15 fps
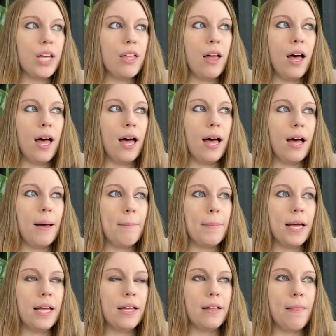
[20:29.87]

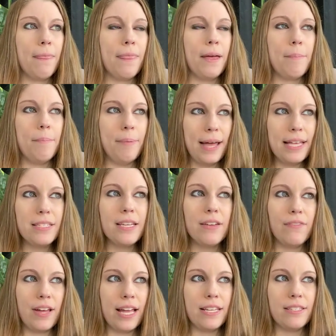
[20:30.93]
The best
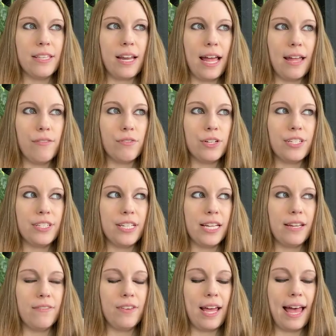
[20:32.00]
advice that I have
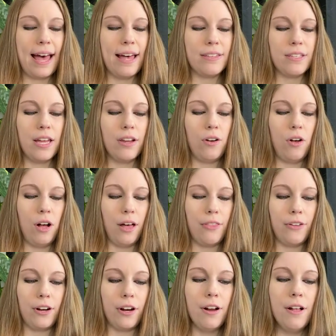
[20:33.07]
received as an
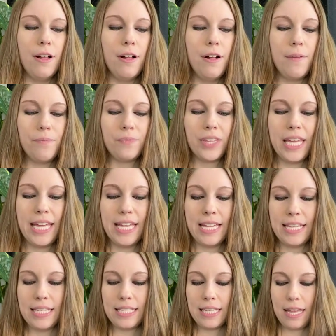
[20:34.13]
author
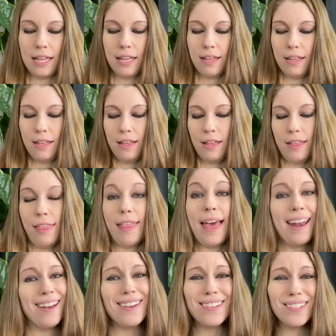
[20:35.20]
is
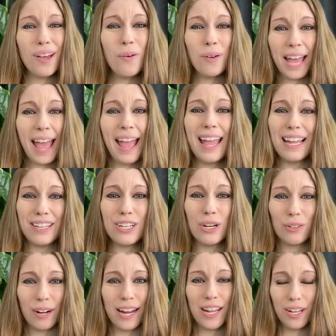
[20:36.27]
that it is okay
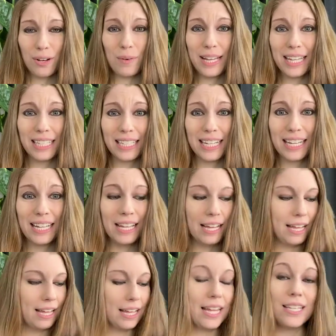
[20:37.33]
to write quickly.
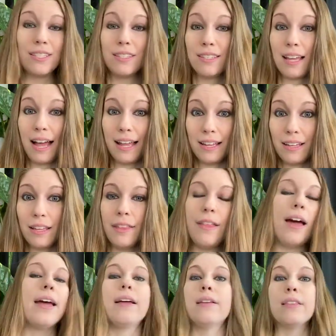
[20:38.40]

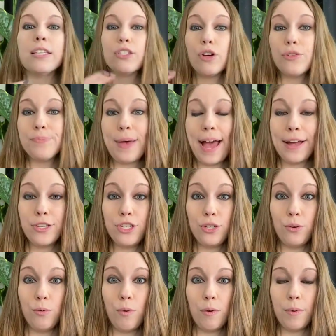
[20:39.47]
This goes back
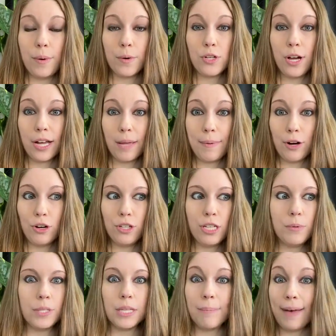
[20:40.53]
to what we were talking about
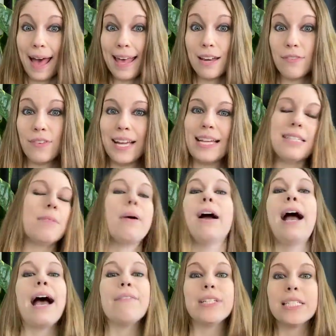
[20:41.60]
earlier with the bad advice
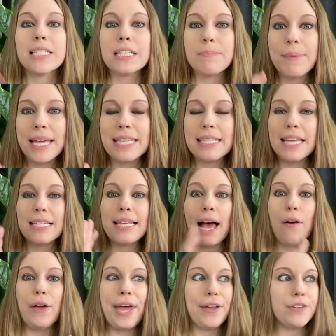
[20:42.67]
about having to space things
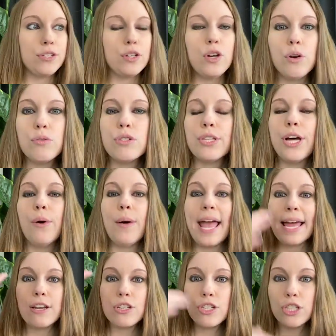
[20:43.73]
out and to go slow
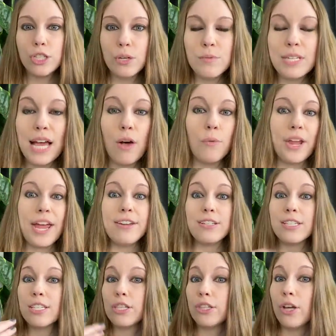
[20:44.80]
and to slow down and to
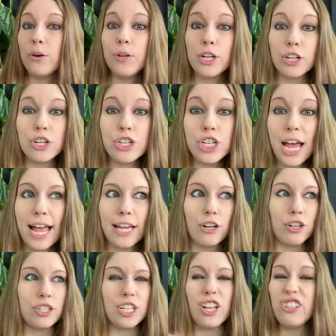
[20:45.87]
slow your shine
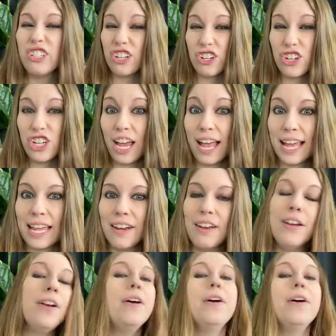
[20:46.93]
or dull your shine.